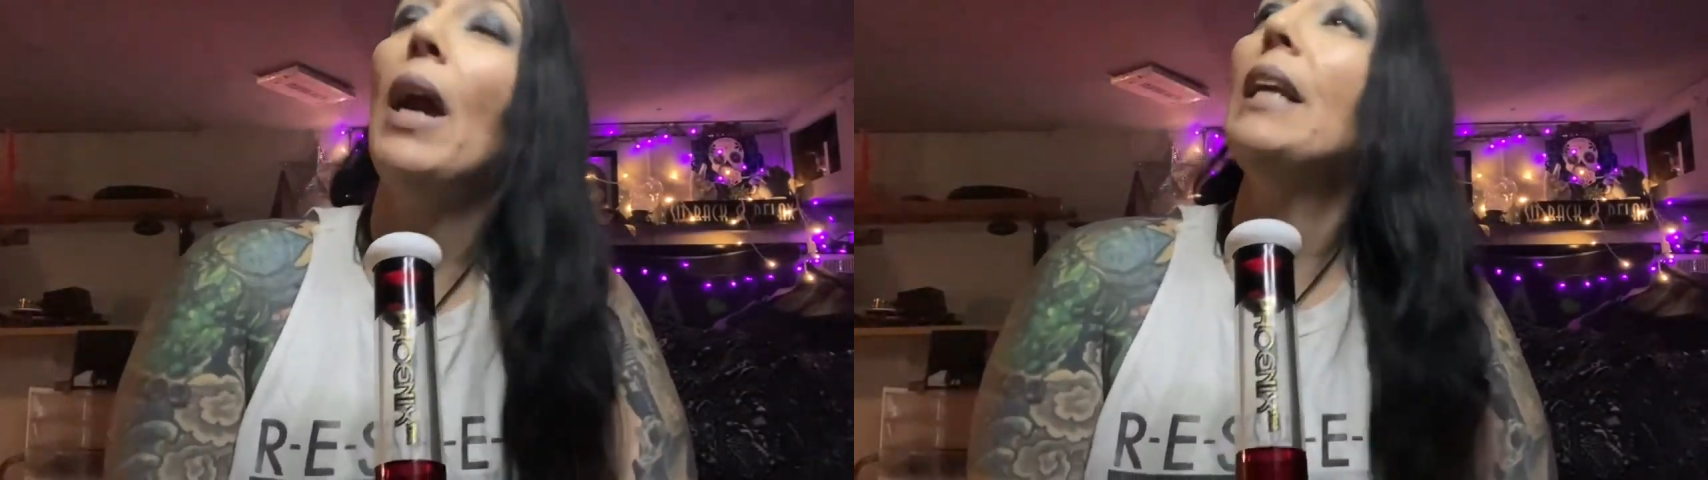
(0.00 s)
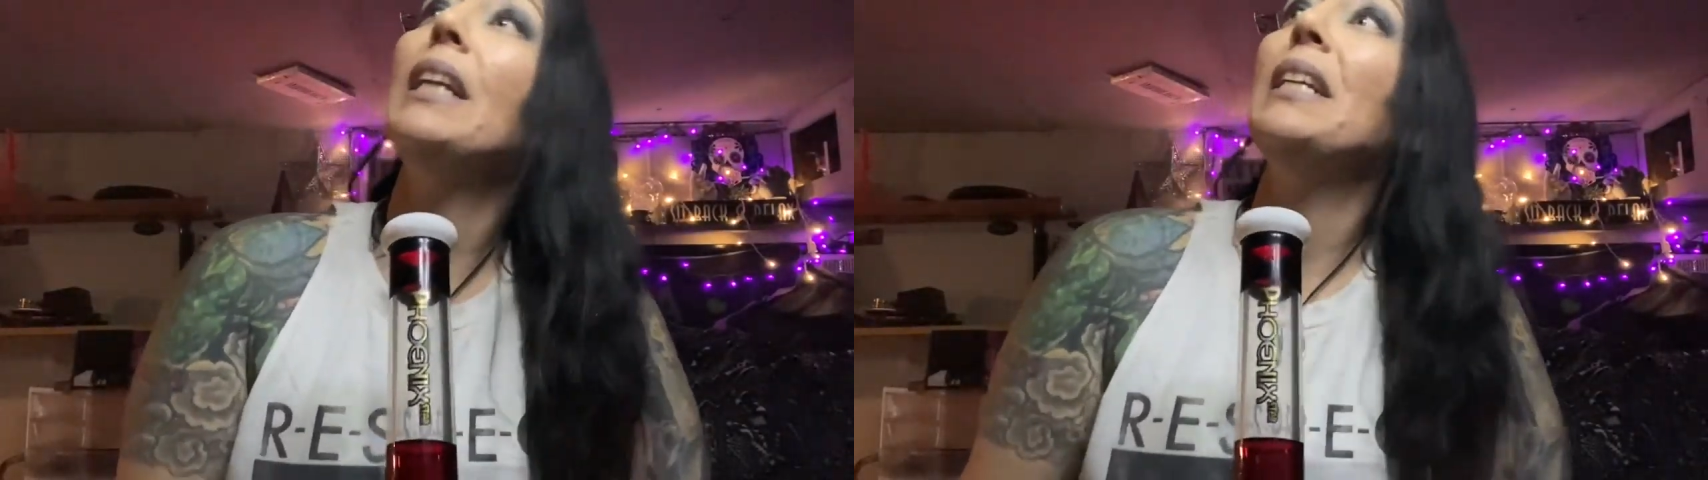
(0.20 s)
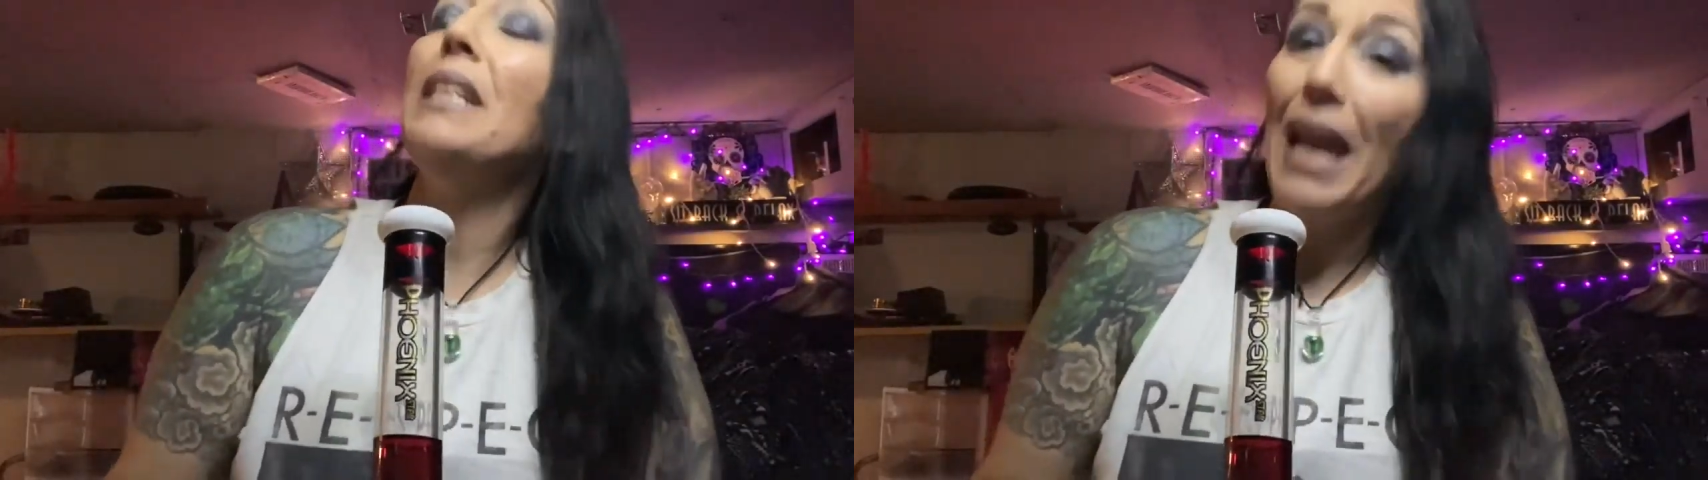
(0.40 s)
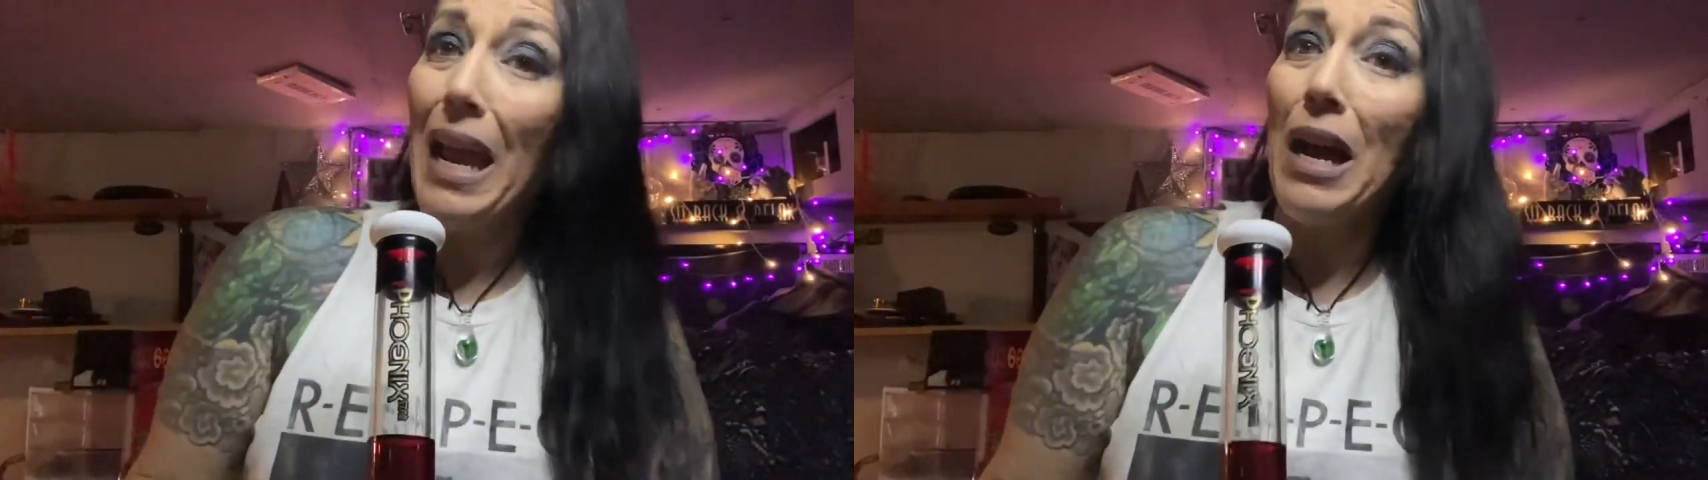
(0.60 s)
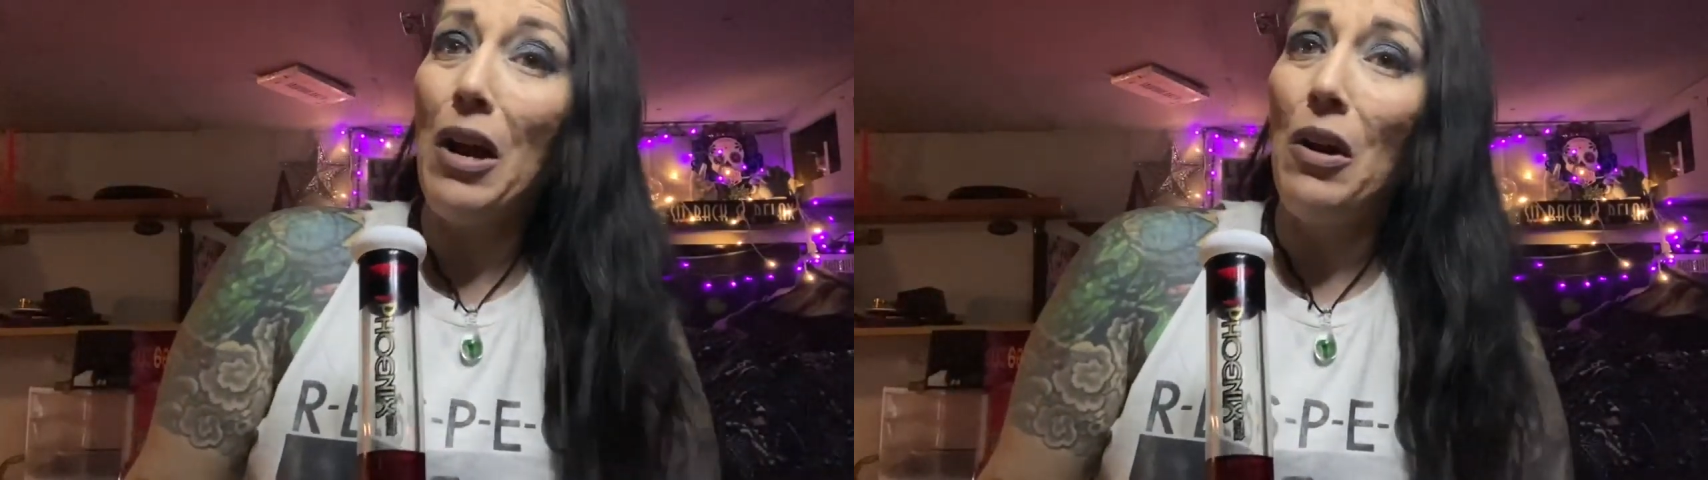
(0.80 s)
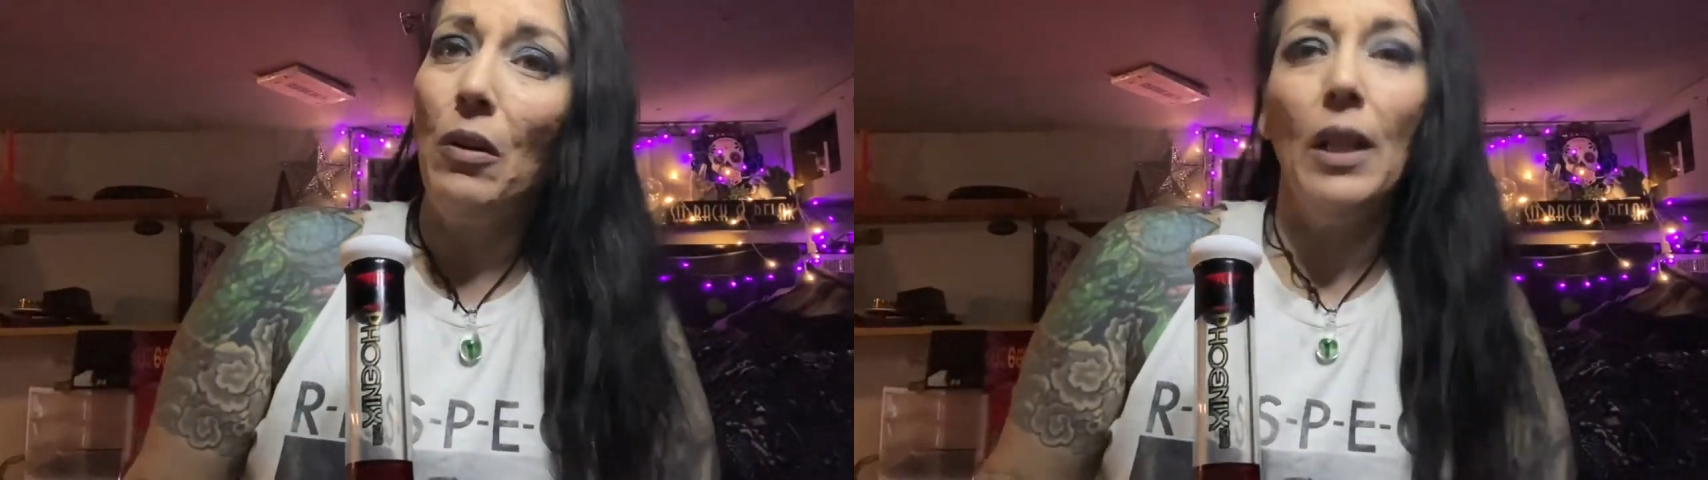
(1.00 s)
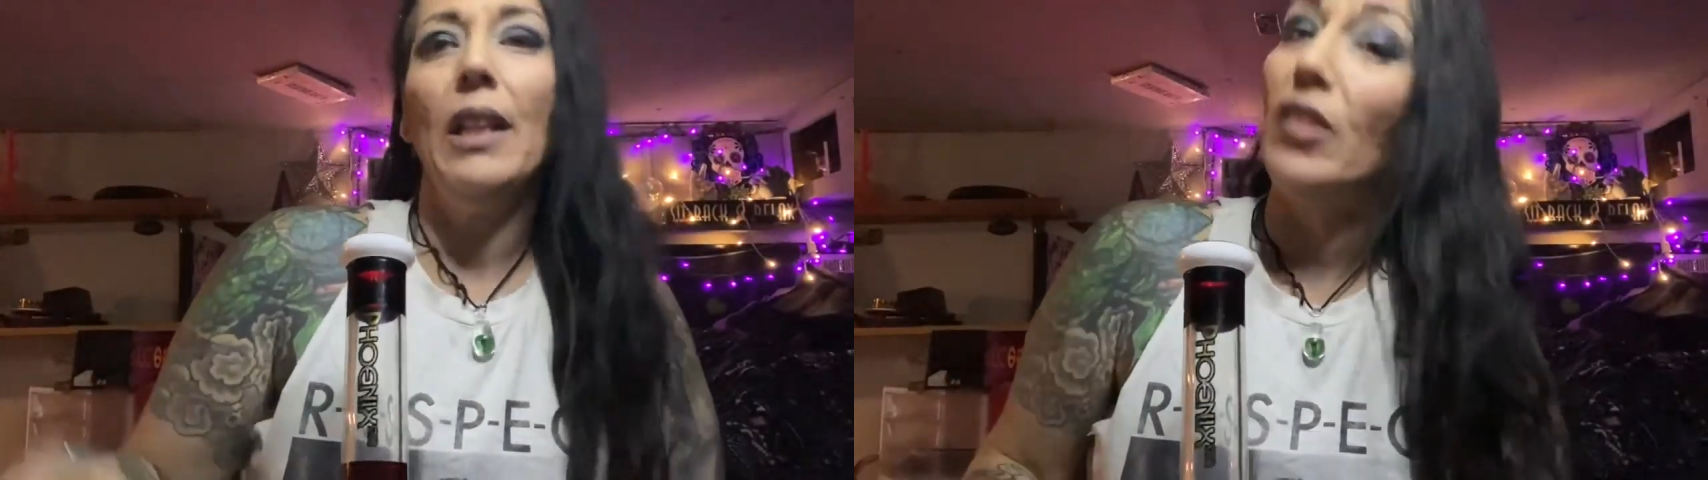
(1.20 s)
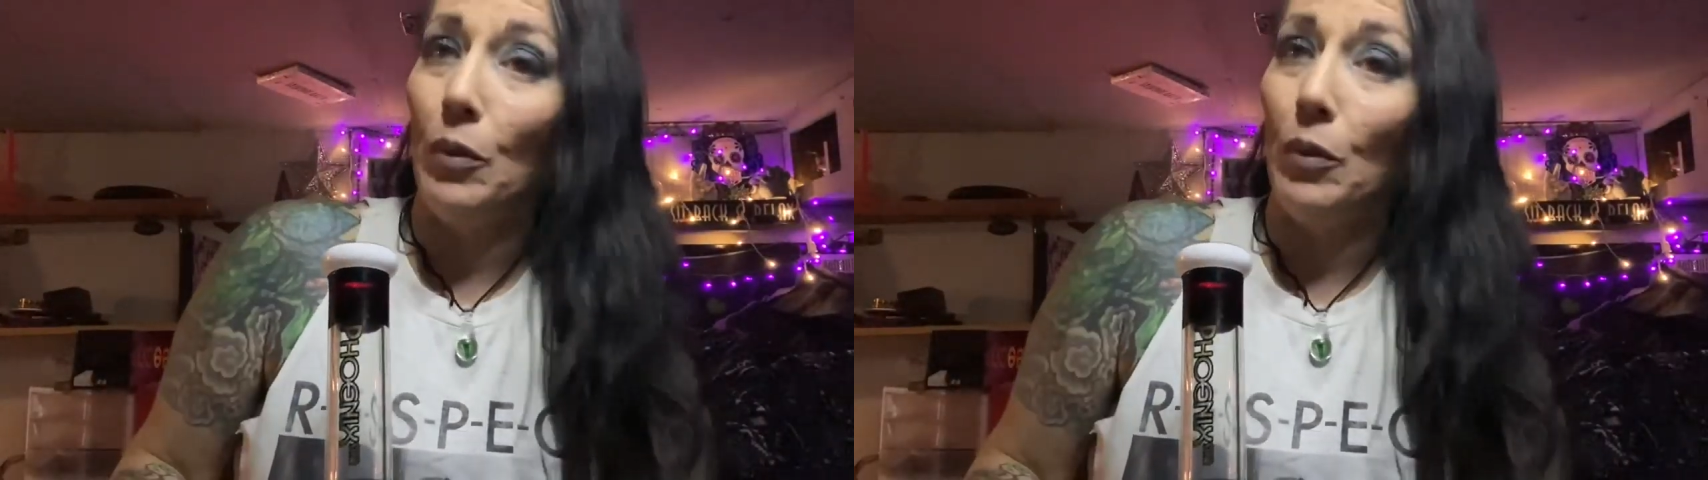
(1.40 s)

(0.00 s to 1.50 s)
Now, see